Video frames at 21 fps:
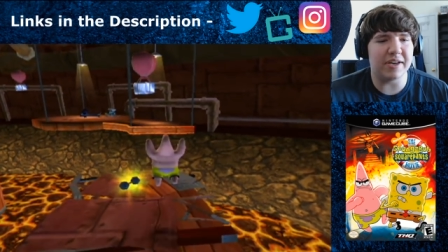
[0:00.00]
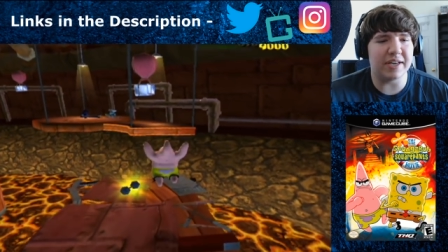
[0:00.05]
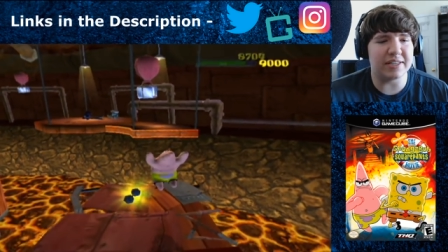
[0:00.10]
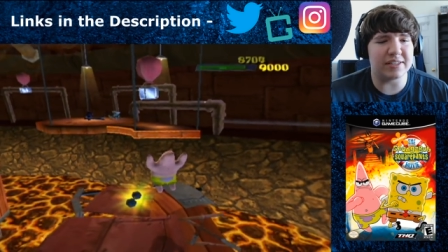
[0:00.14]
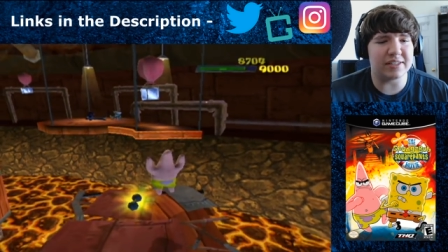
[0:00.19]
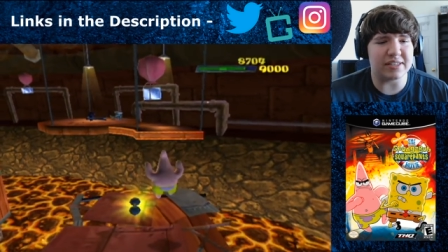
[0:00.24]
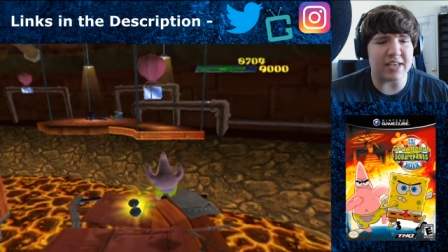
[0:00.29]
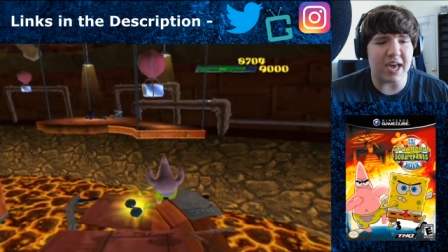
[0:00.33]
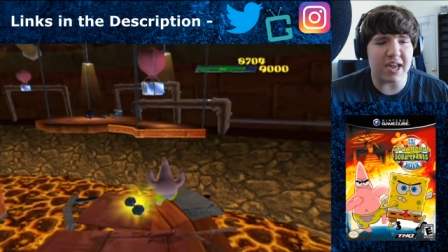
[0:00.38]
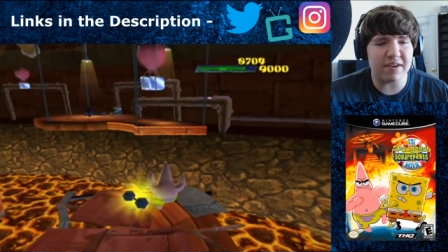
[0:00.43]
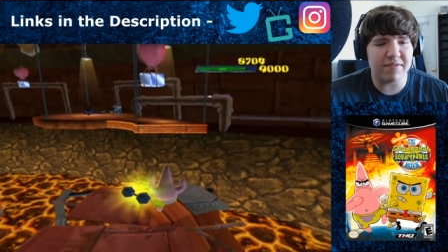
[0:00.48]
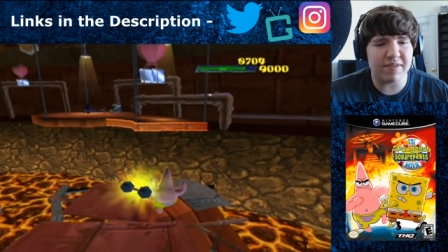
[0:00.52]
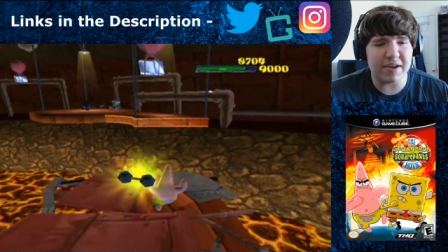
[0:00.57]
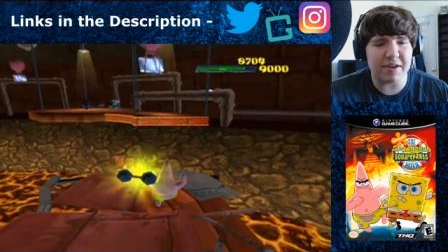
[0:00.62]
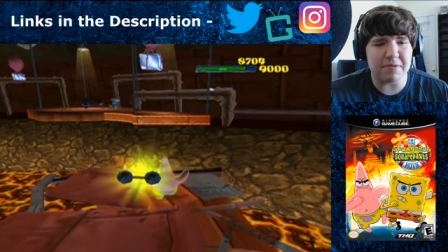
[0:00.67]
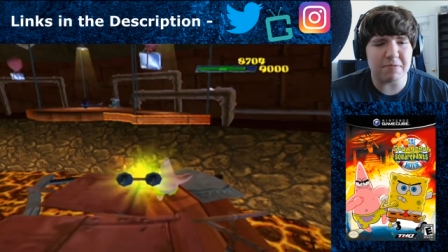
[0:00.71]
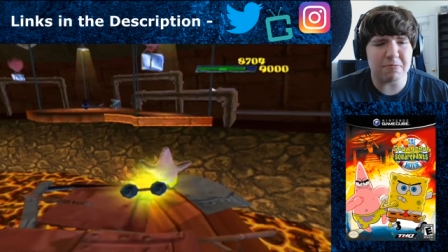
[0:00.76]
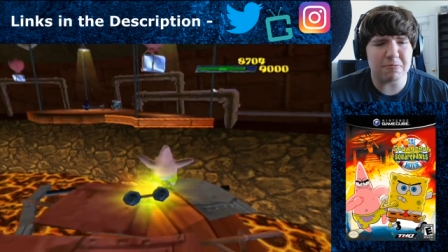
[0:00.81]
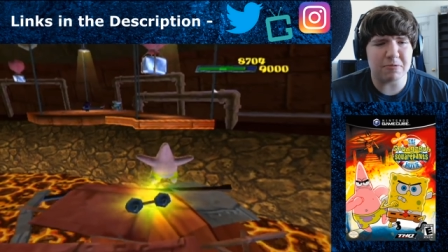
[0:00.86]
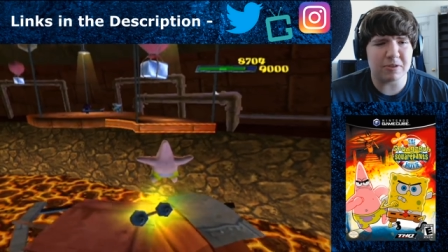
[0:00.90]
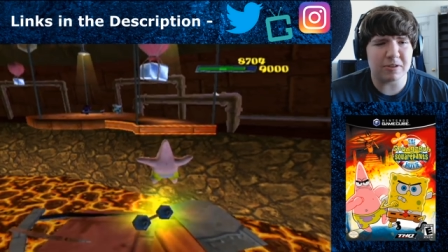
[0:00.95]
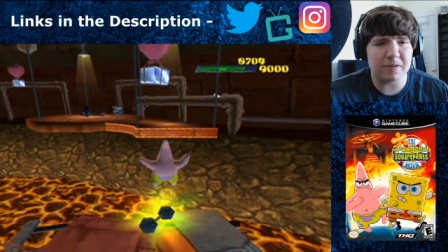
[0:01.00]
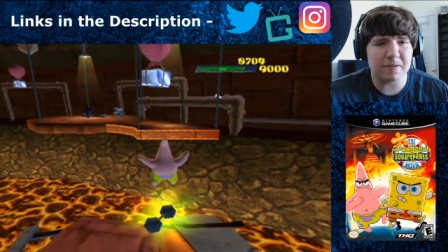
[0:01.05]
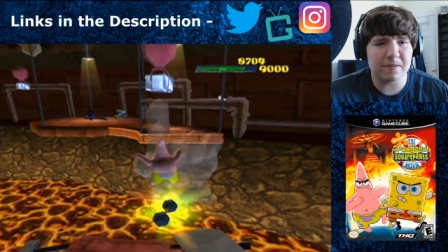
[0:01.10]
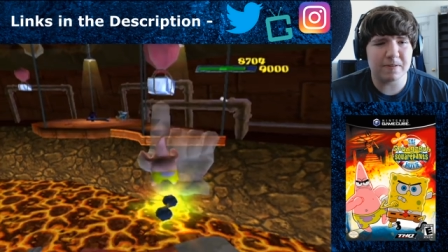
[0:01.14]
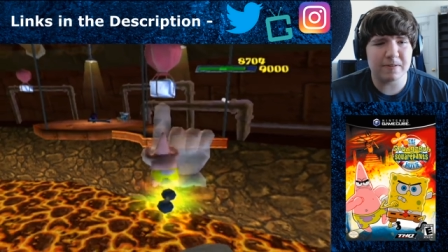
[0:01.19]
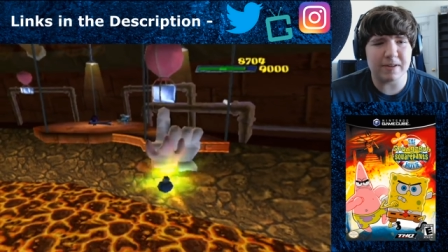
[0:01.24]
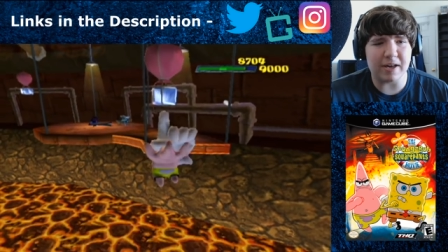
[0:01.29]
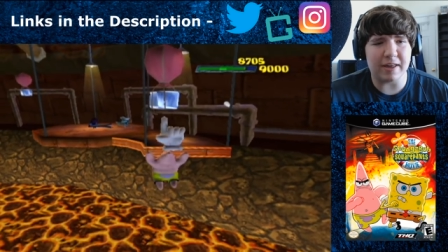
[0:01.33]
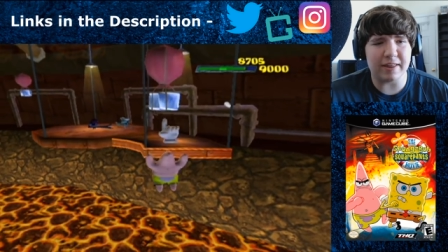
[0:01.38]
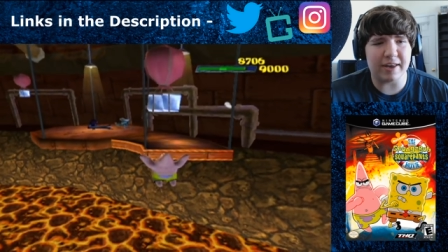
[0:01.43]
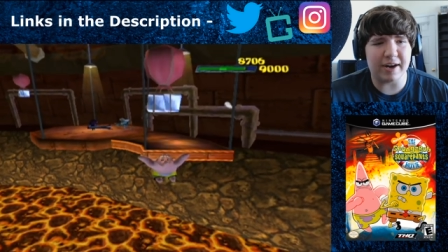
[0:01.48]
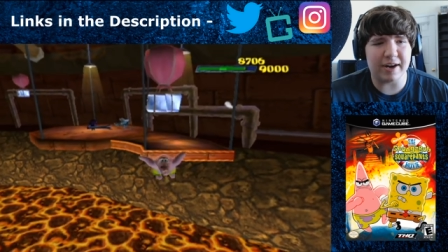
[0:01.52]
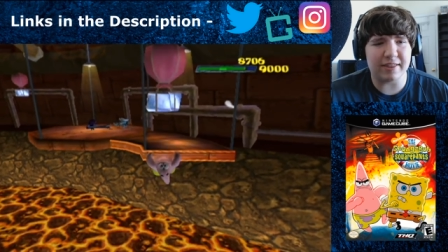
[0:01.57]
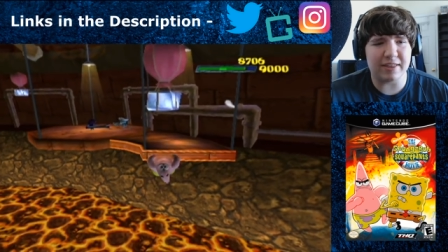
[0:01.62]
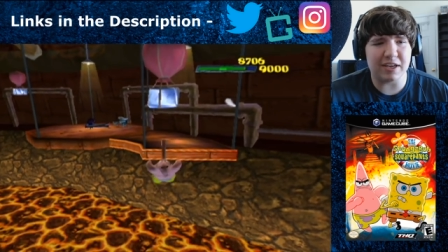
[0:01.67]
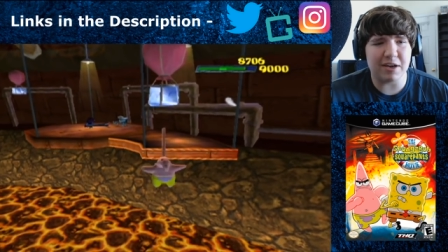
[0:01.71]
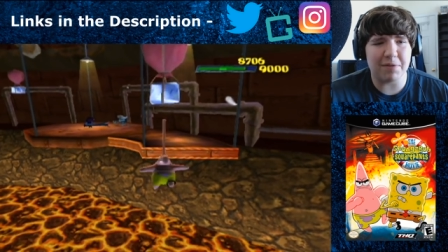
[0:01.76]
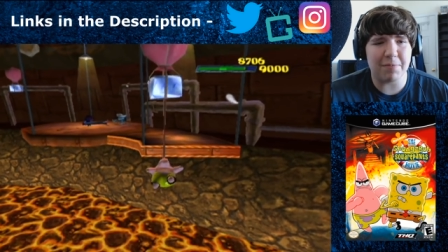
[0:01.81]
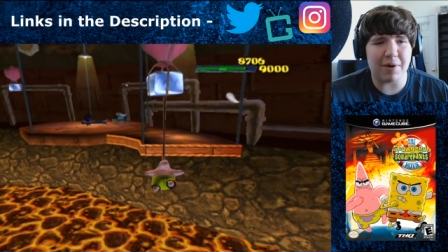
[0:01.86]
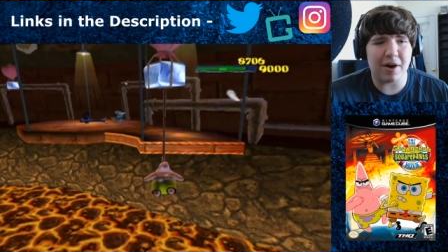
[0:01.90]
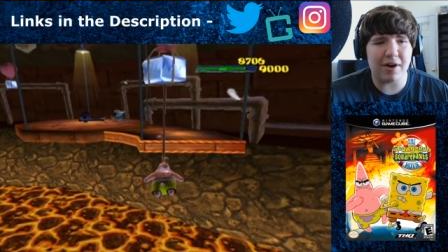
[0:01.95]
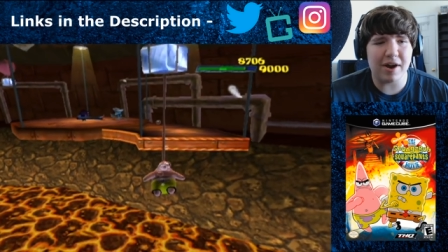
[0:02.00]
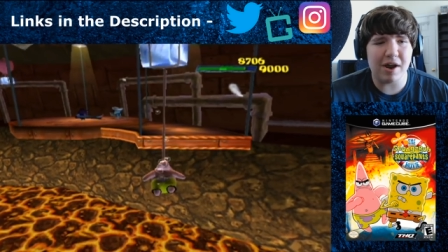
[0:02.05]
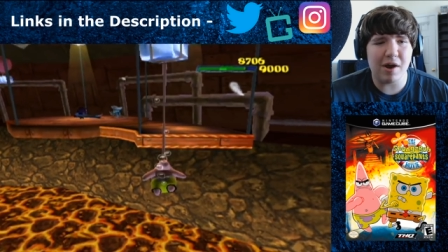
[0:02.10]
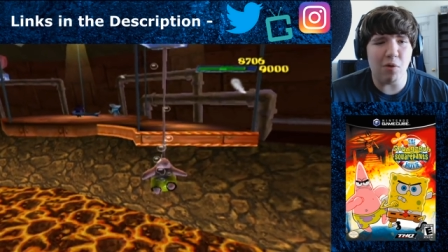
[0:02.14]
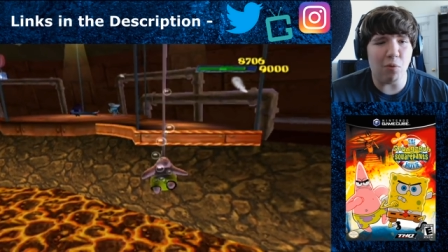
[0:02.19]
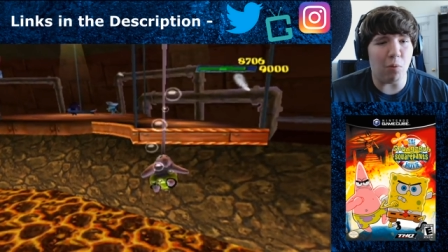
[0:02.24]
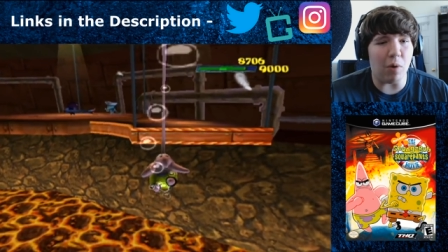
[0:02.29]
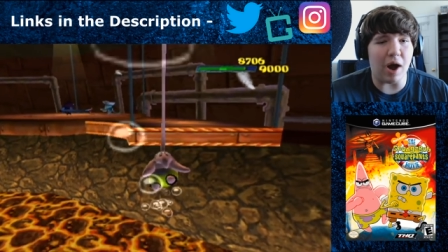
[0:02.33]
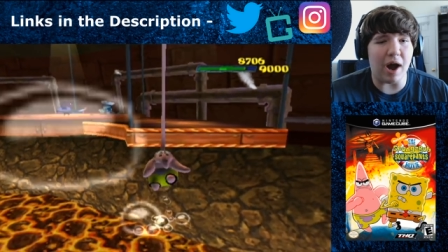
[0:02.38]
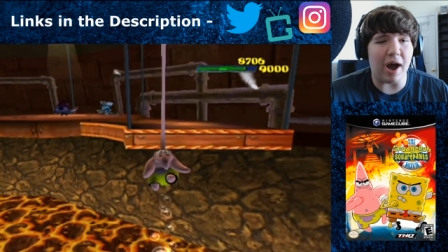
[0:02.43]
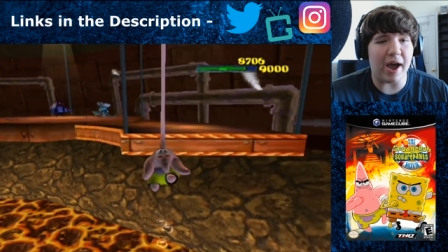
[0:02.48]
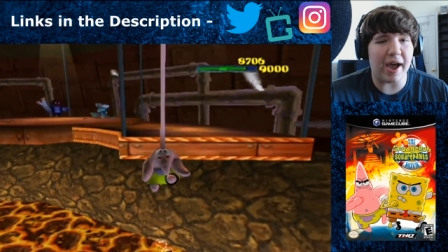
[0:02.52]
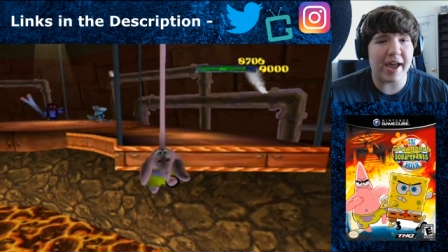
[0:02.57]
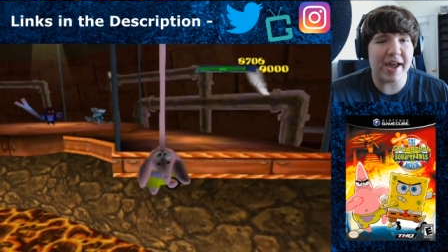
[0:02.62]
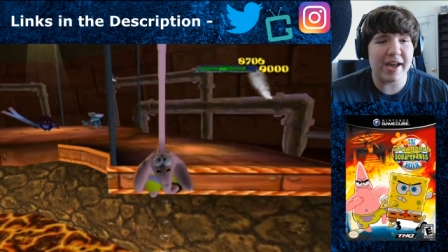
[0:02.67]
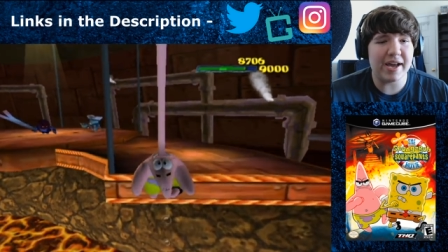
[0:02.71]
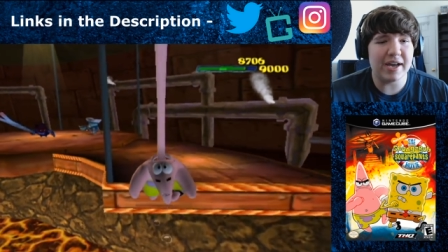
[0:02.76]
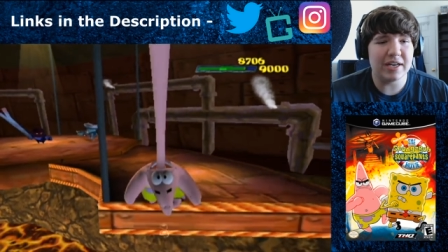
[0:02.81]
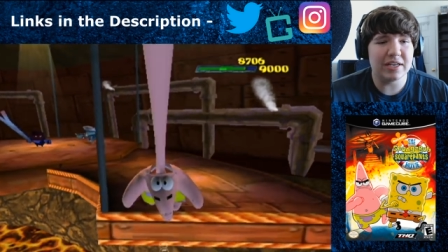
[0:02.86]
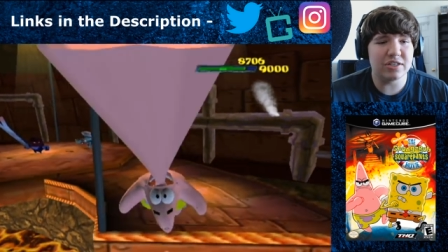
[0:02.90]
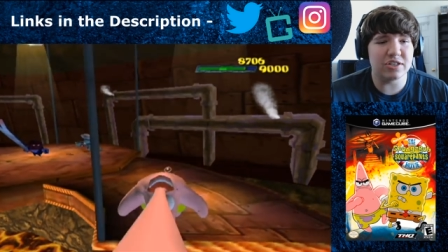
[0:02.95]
inside of it? now that I think about it. Why?